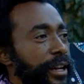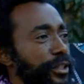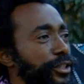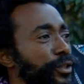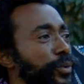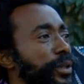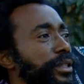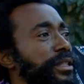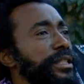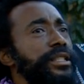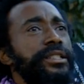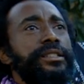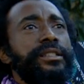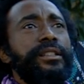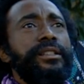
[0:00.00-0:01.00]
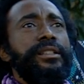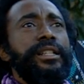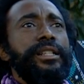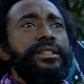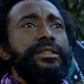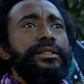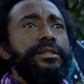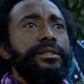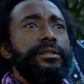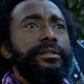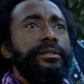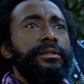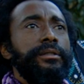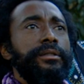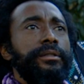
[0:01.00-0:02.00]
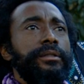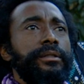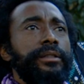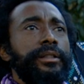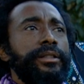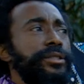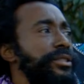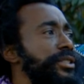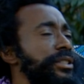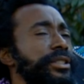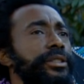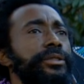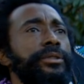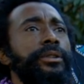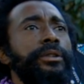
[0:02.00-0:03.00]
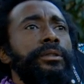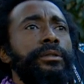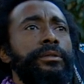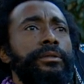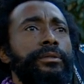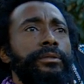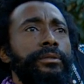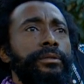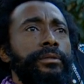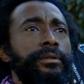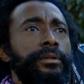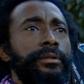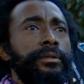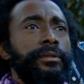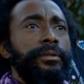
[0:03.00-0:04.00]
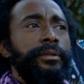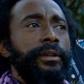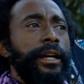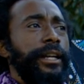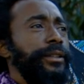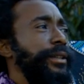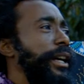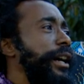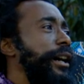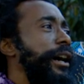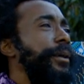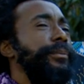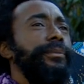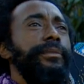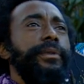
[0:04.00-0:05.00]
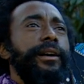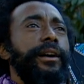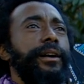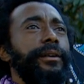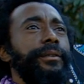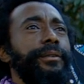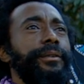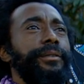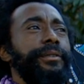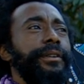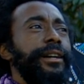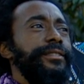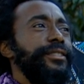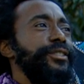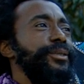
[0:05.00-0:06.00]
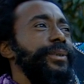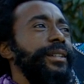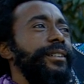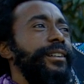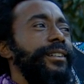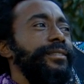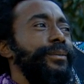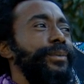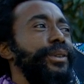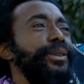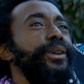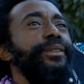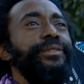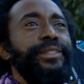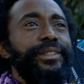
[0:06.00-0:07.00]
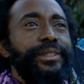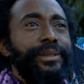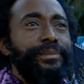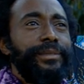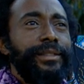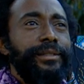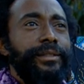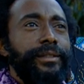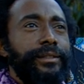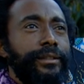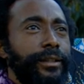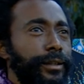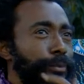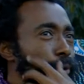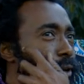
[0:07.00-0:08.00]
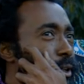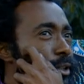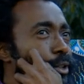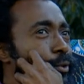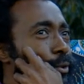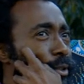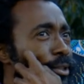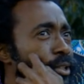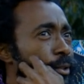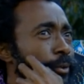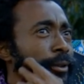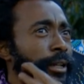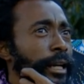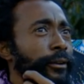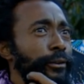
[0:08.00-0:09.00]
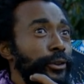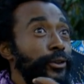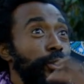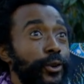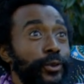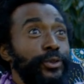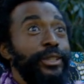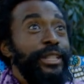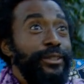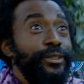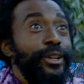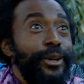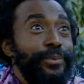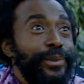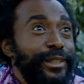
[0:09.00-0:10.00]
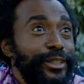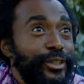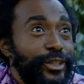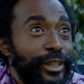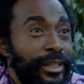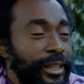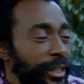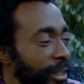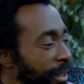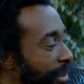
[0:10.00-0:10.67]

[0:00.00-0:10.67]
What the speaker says: I just want stillness. Zero. And as a Jamaican actor, I'm going to love hearing them things. Because I'm more sure so we know how to interpret this shit.